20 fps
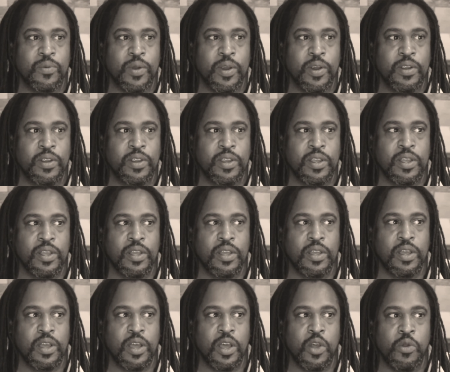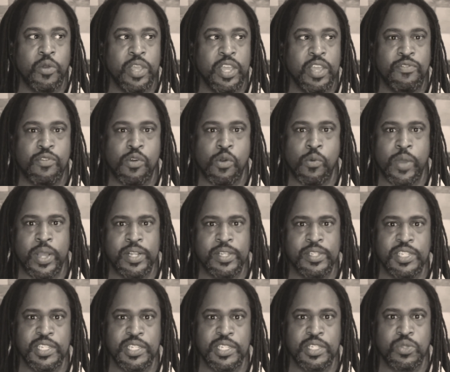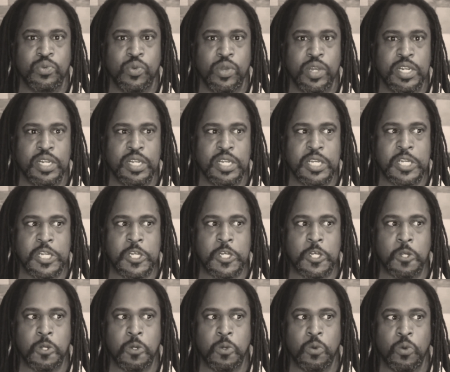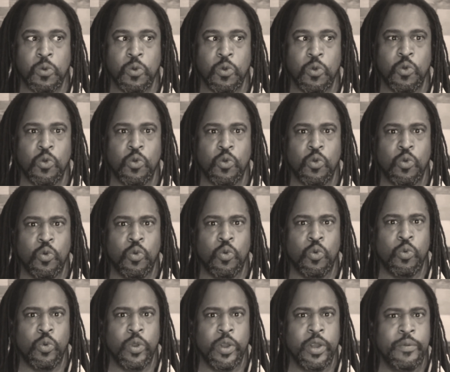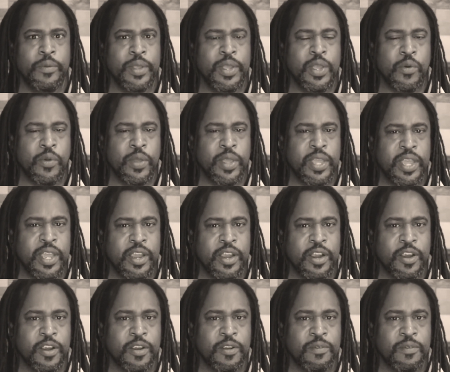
work? Oh, evil wins in this one? Ooh, where are we going here?